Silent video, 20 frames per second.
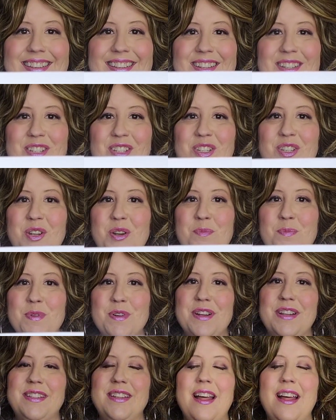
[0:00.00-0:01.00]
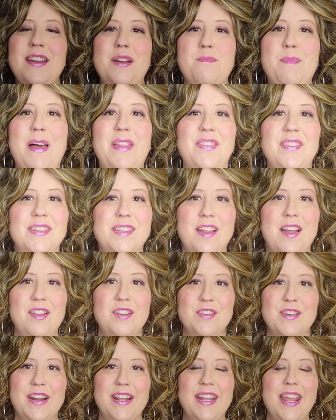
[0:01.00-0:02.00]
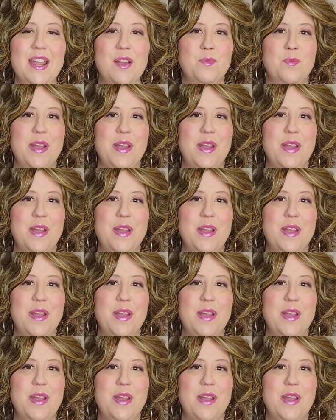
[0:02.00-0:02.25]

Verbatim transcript: Super excited about this color and I can't